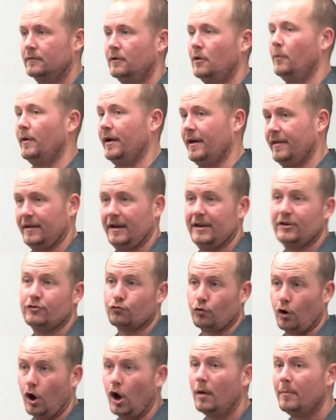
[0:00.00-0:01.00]
with a
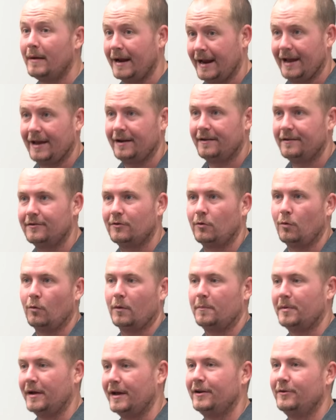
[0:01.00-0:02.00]
drawband
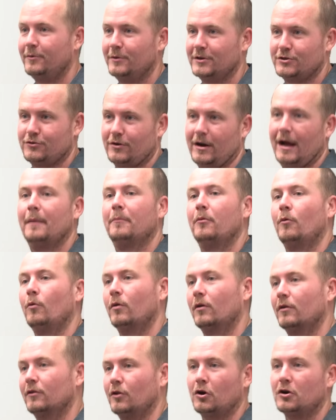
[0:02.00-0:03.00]
or panduit strap
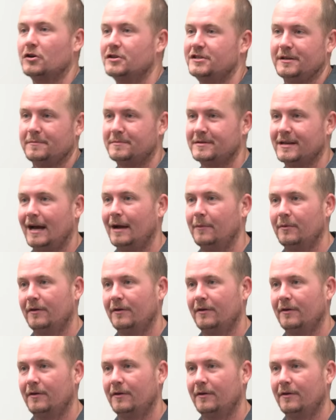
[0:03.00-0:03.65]
or large zip tie,